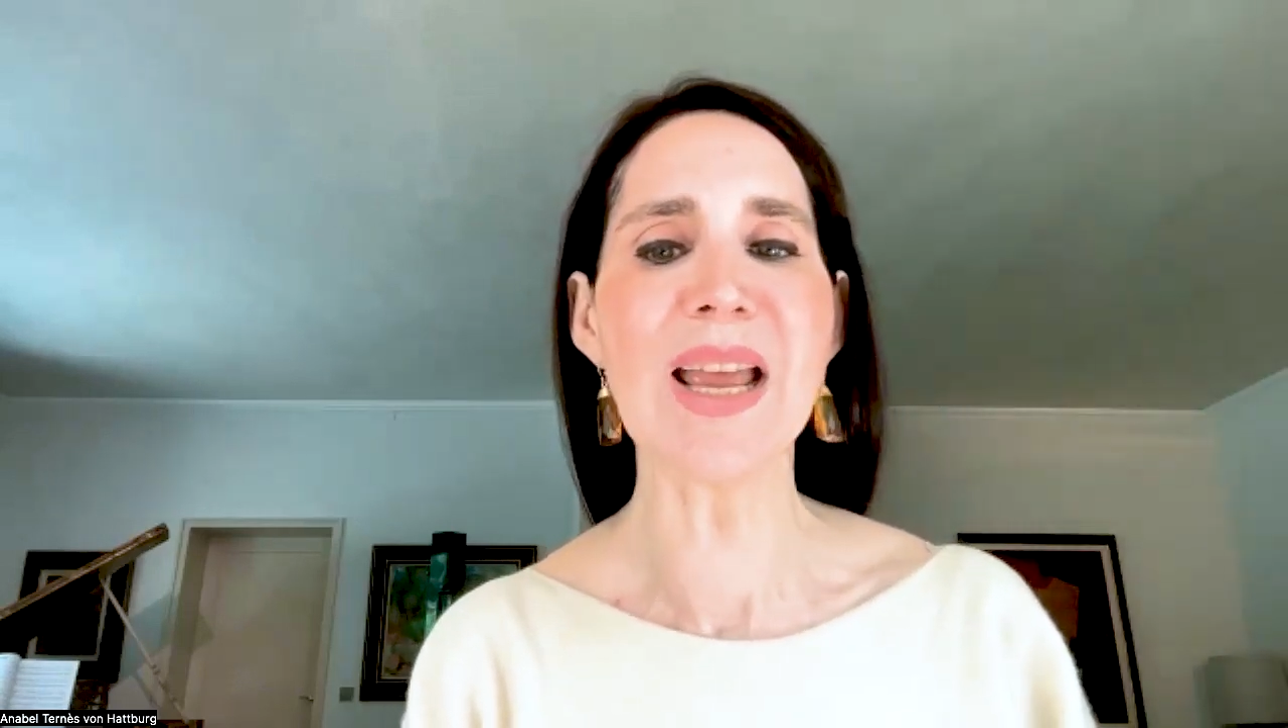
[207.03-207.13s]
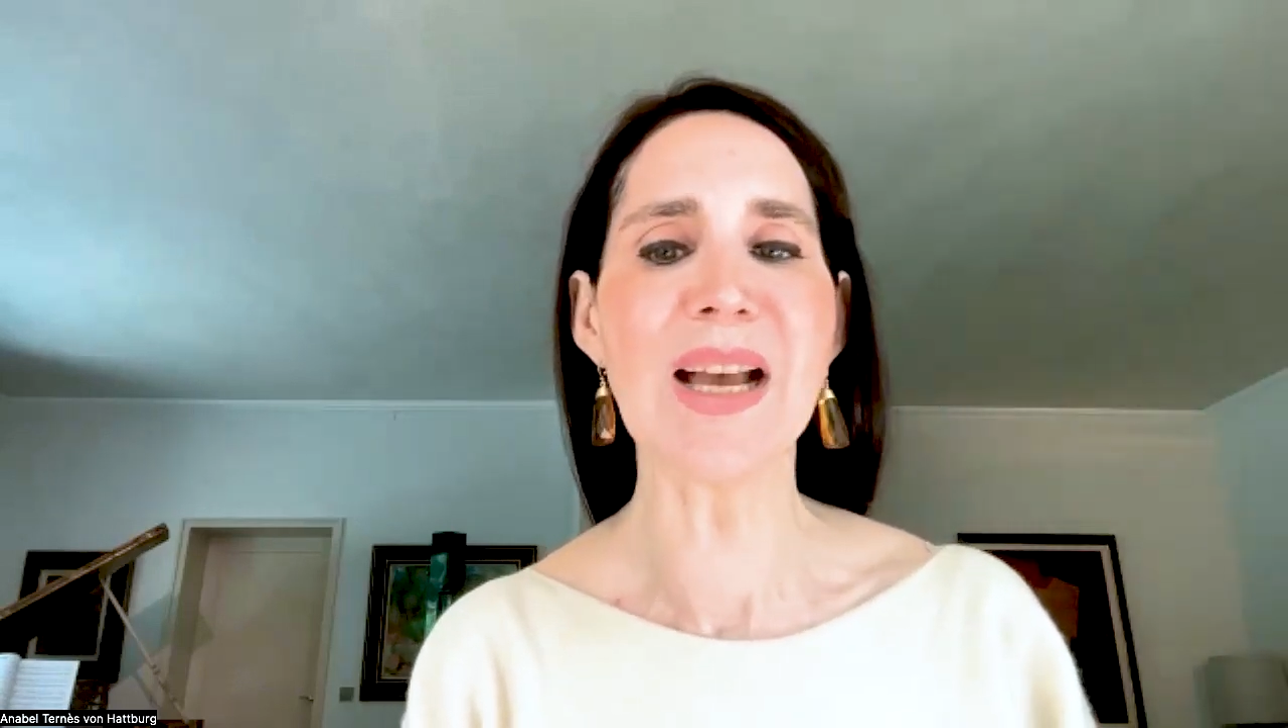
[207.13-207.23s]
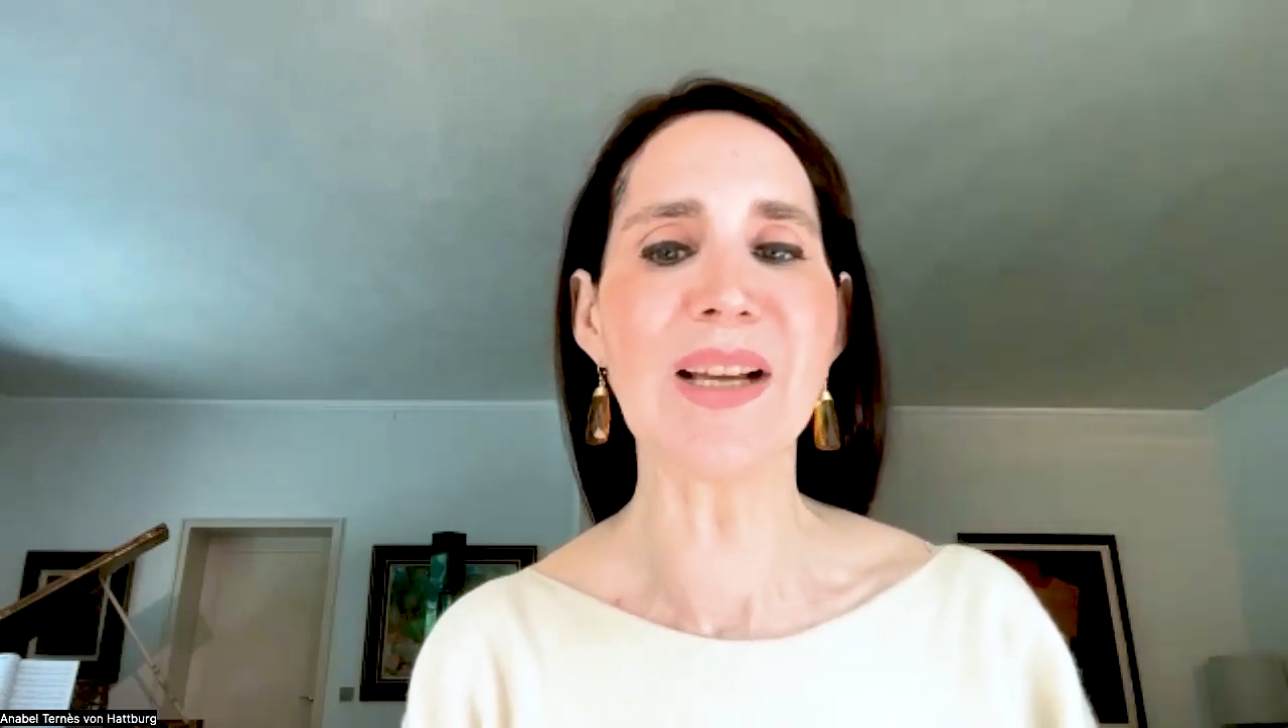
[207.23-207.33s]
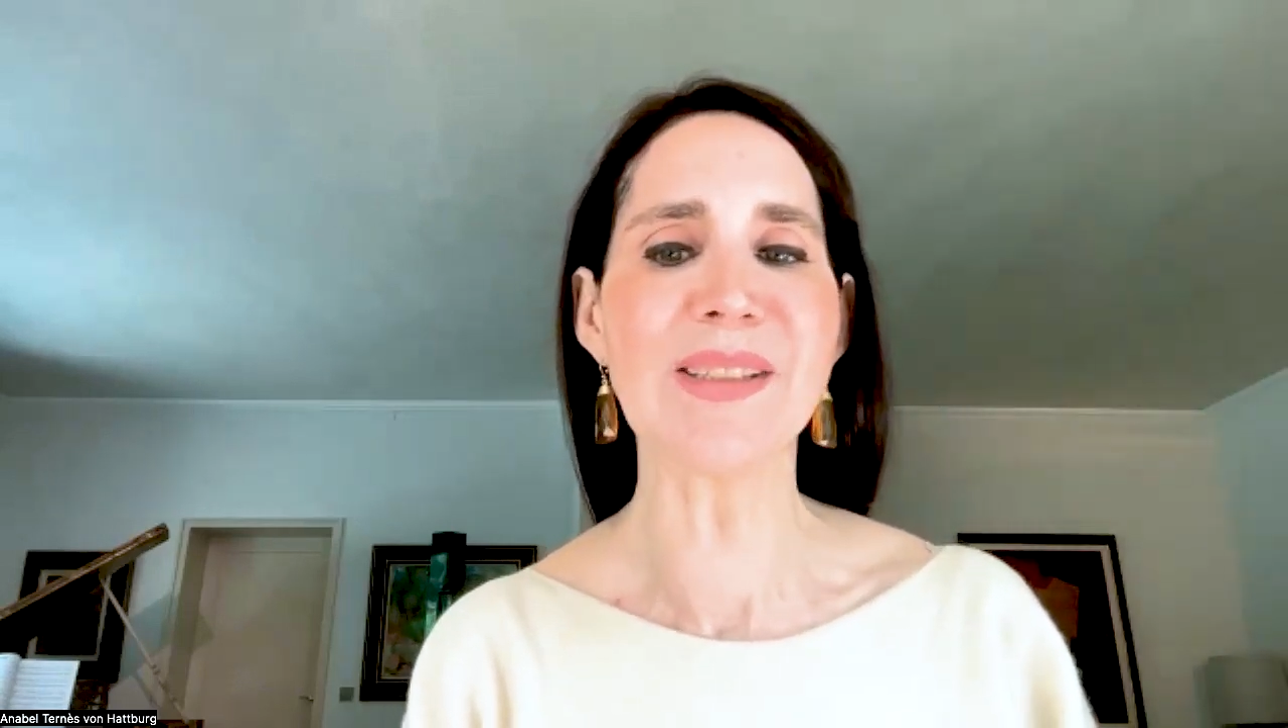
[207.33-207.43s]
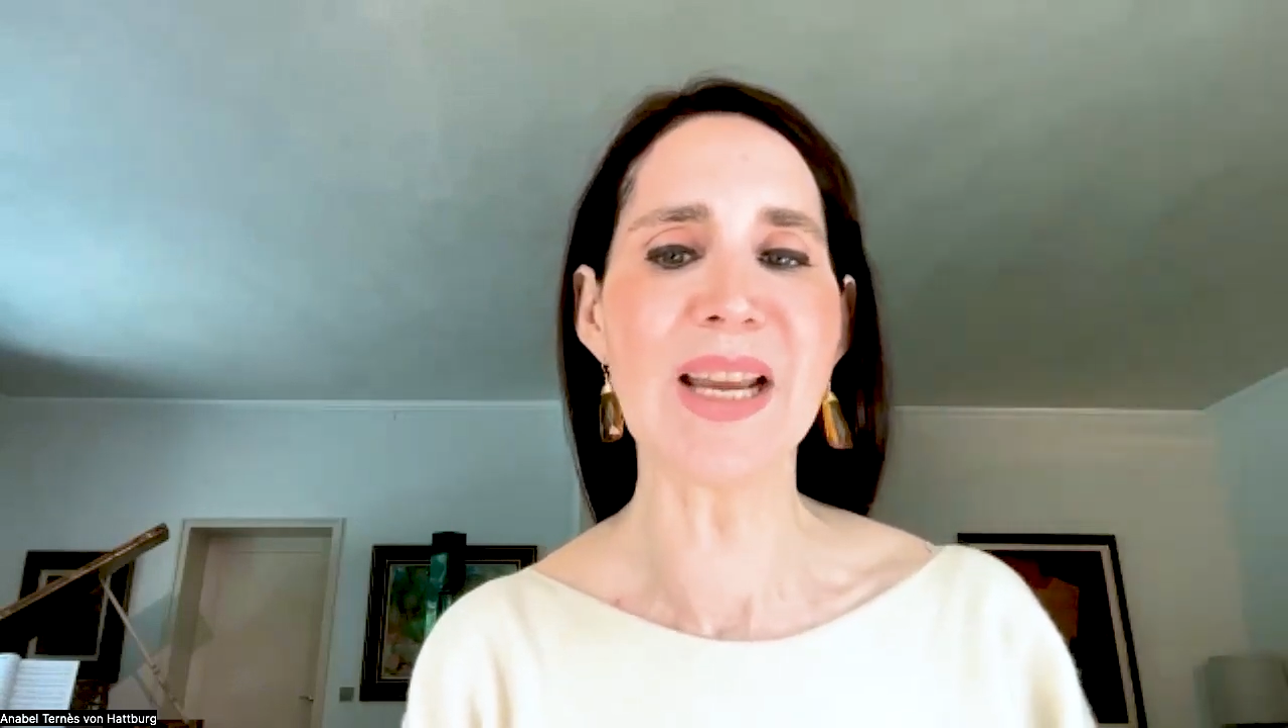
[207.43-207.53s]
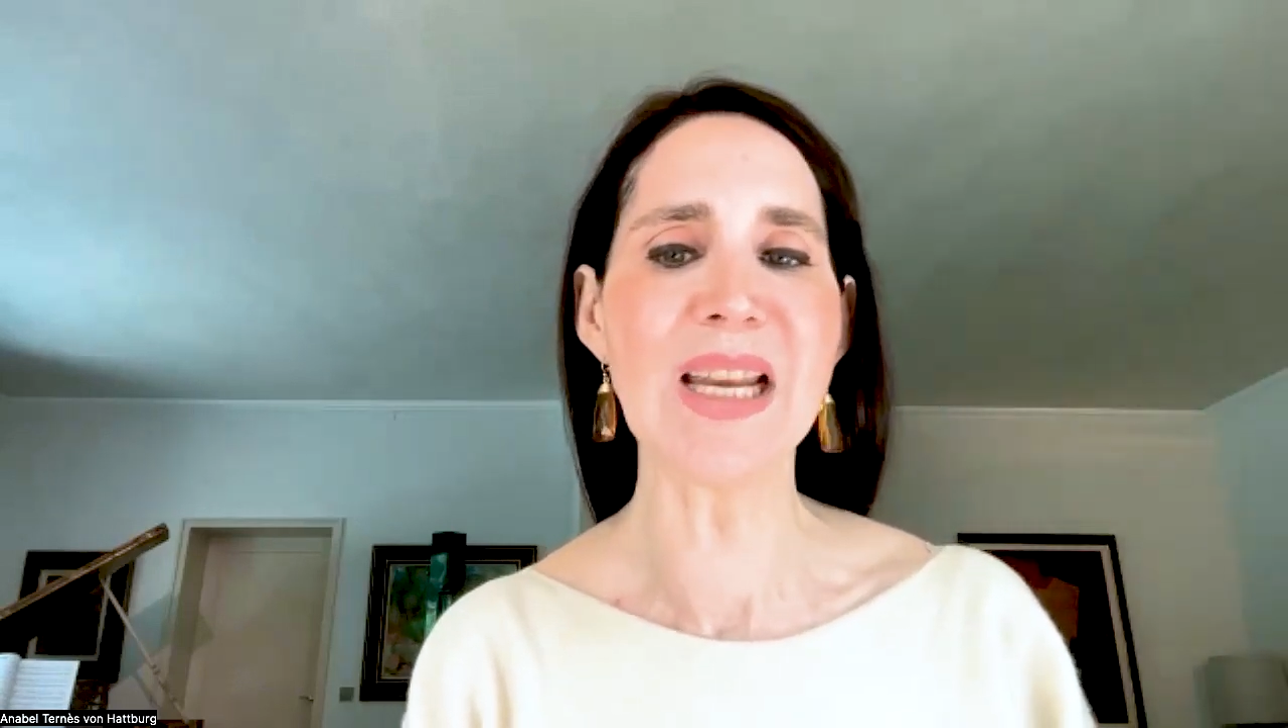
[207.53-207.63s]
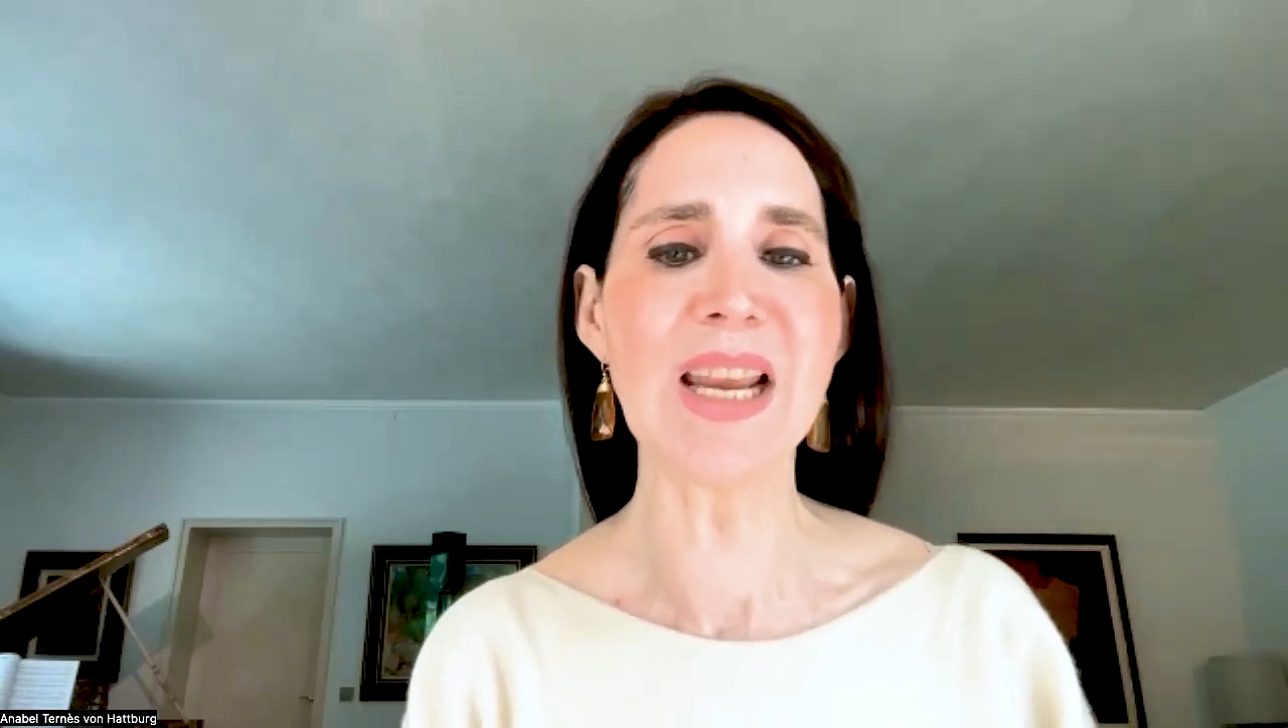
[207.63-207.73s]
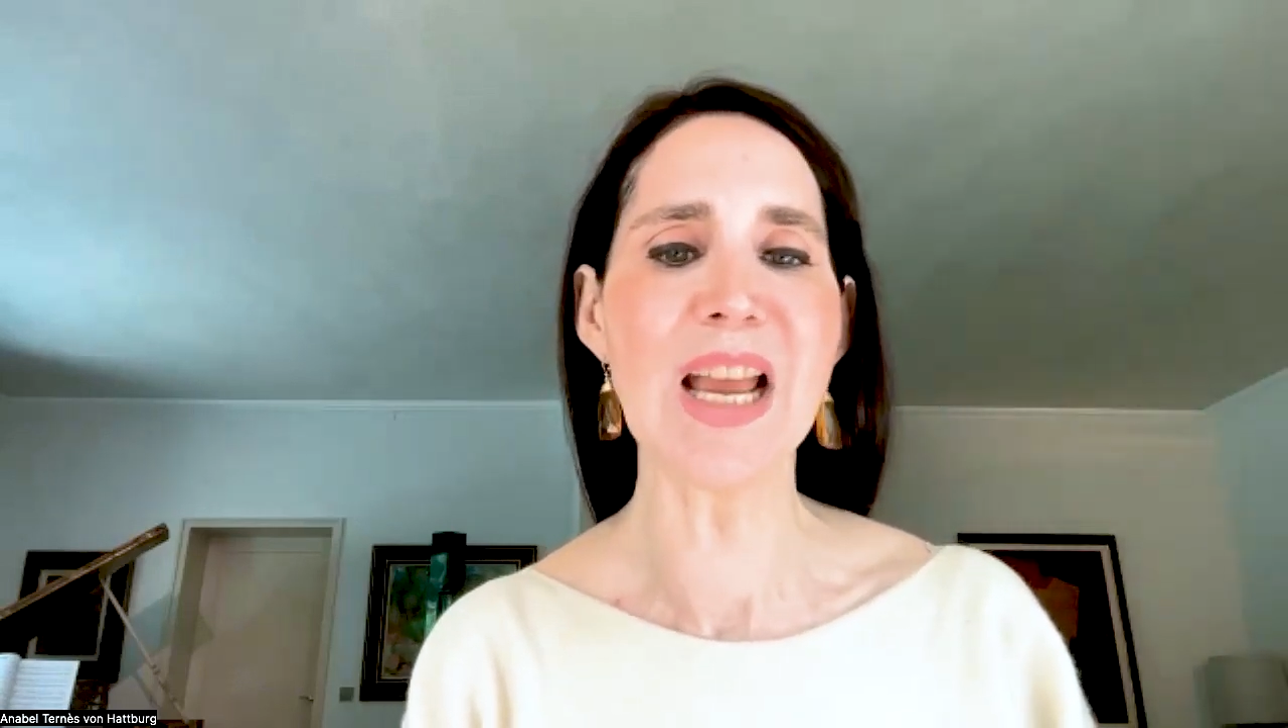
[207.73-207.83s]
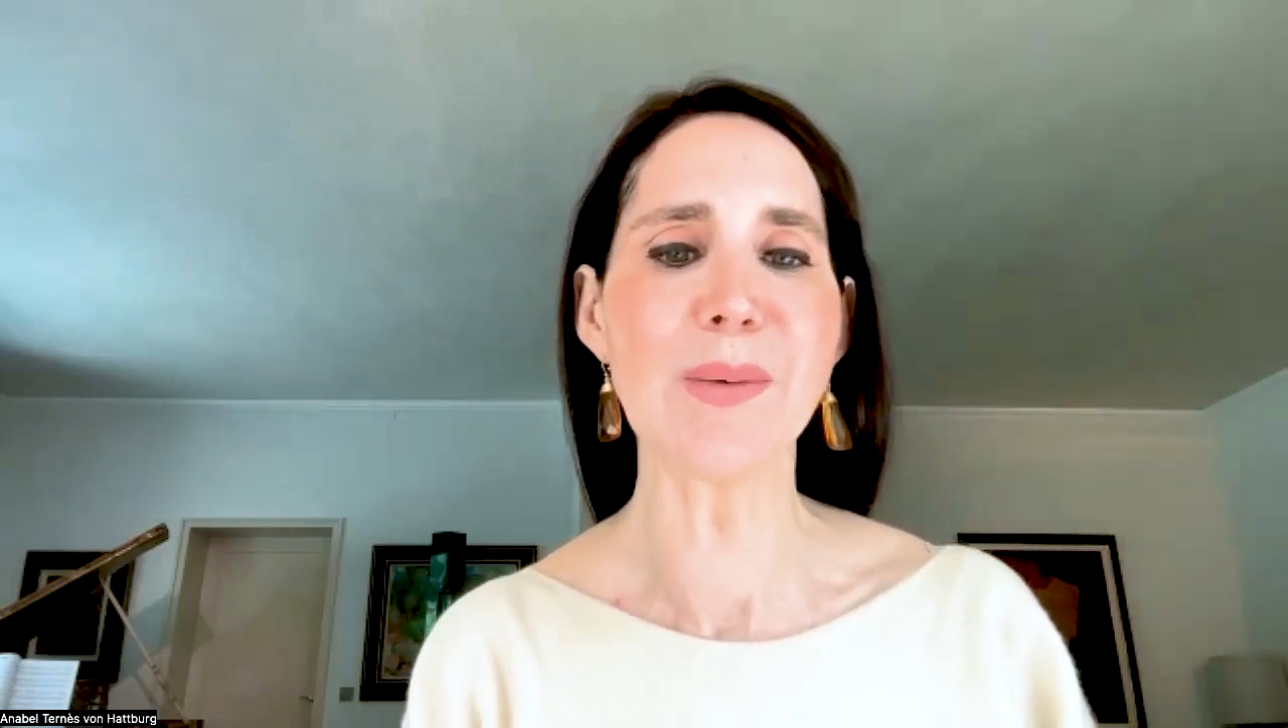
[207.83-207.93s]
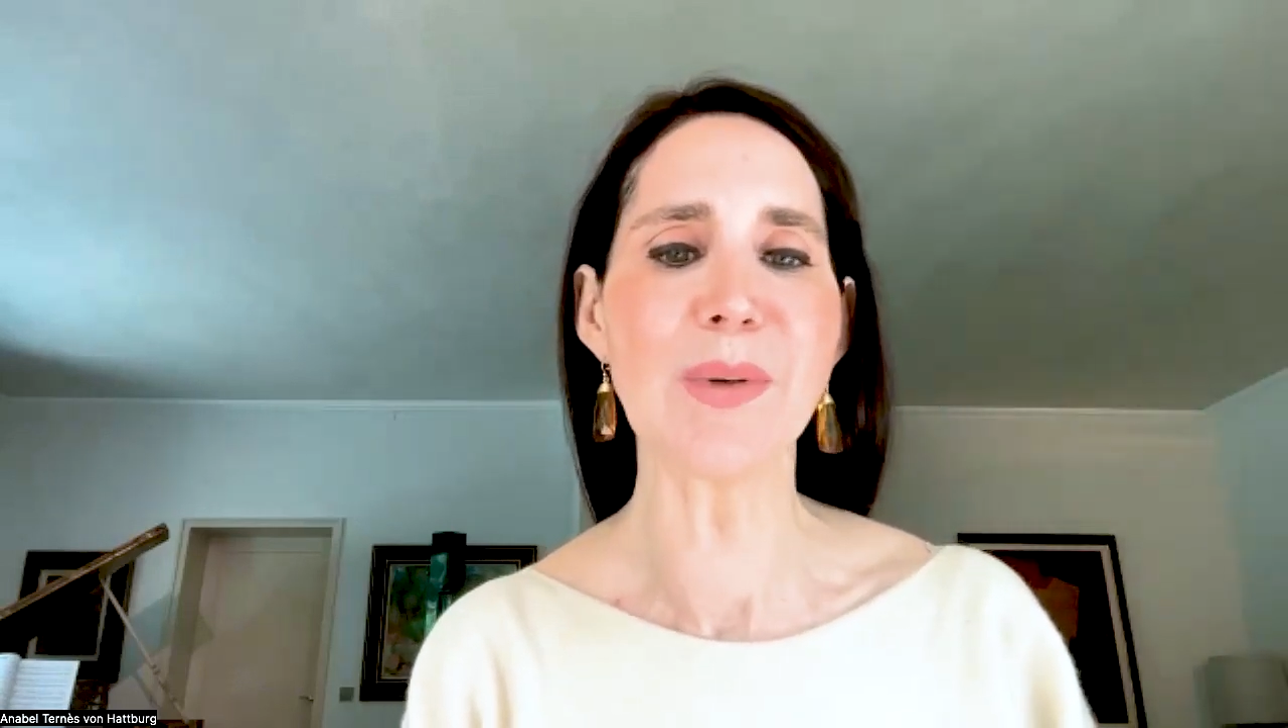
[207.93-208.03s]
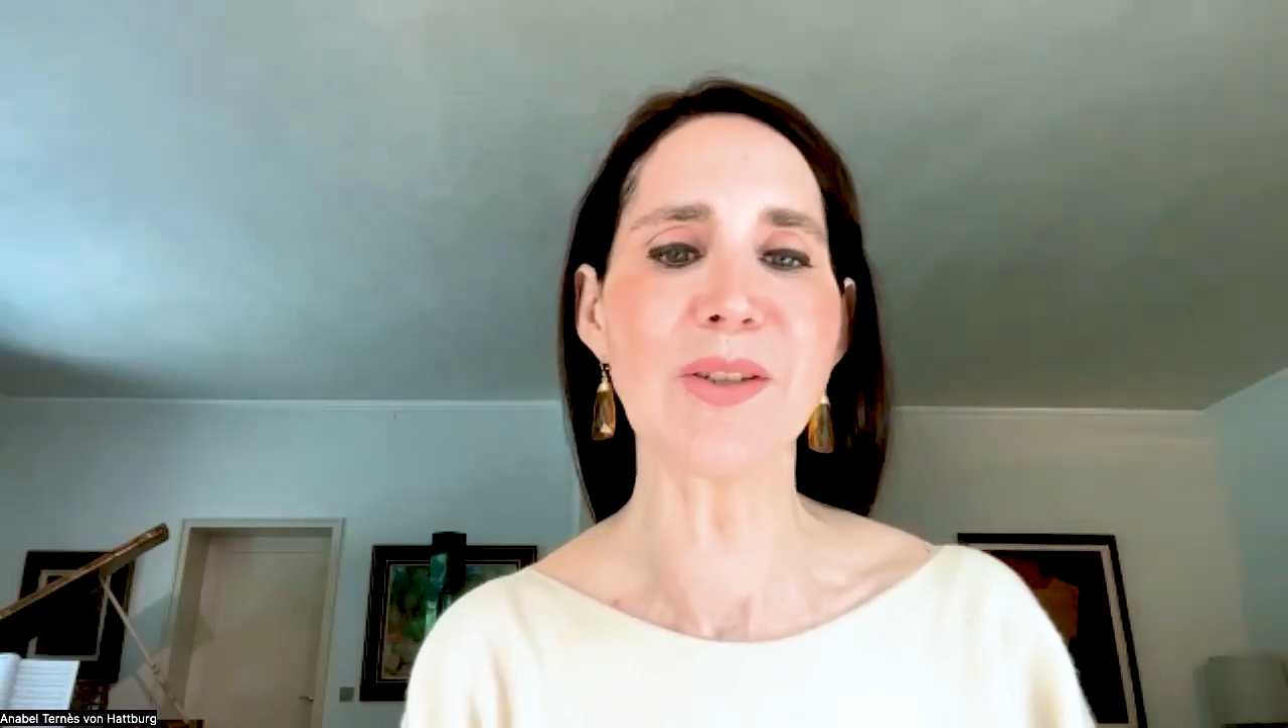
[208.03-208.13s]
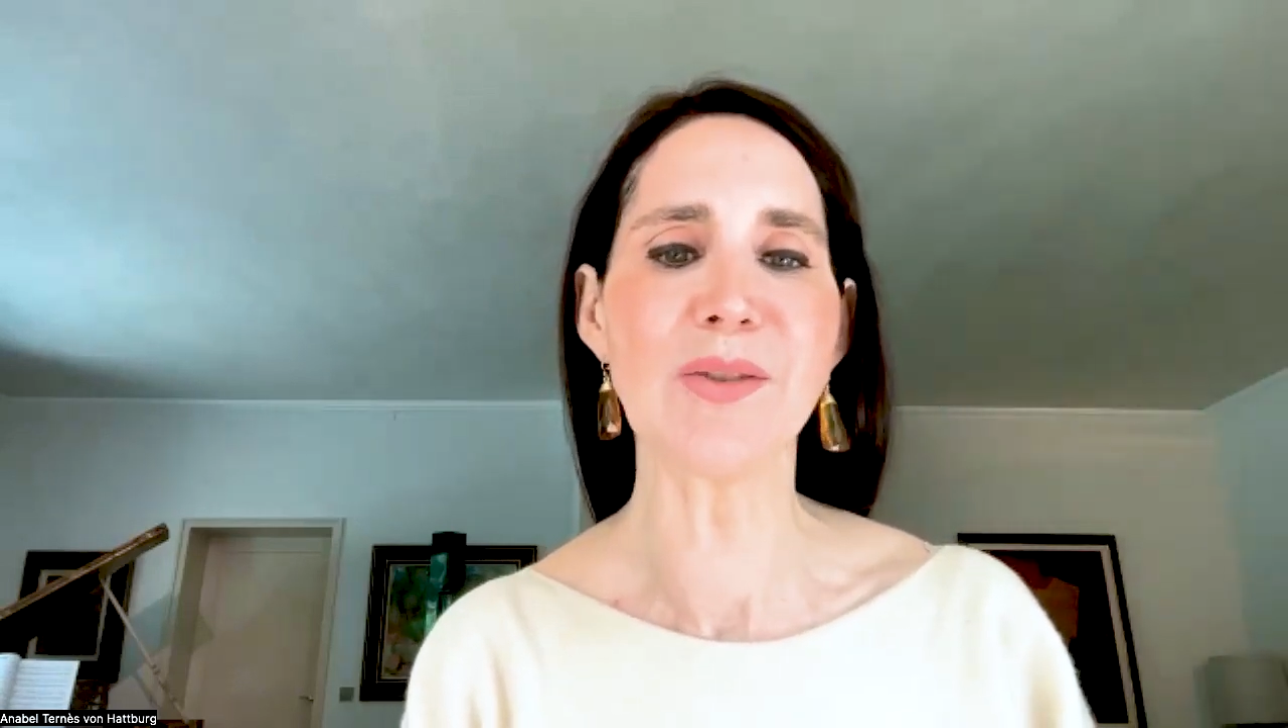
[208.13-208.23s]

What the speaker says: a daily habit